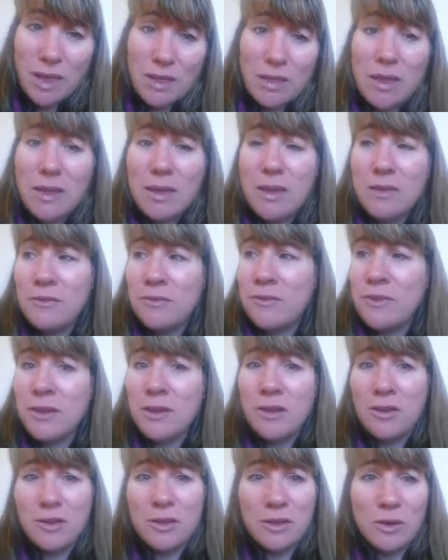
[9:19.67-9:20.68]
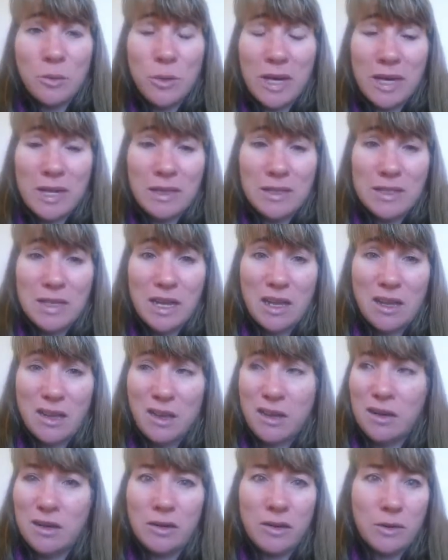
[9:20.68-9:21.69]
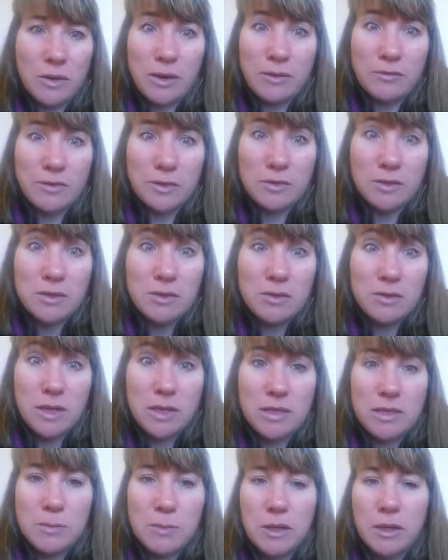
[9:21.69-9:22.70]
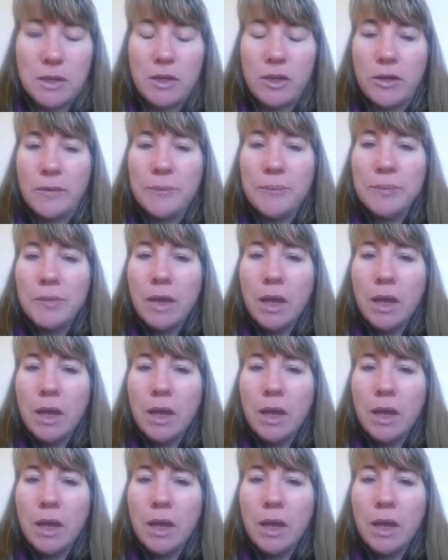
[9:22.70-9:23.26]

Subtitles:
that you feel on your wedding day, I don't know, I felt stressed, but, you know,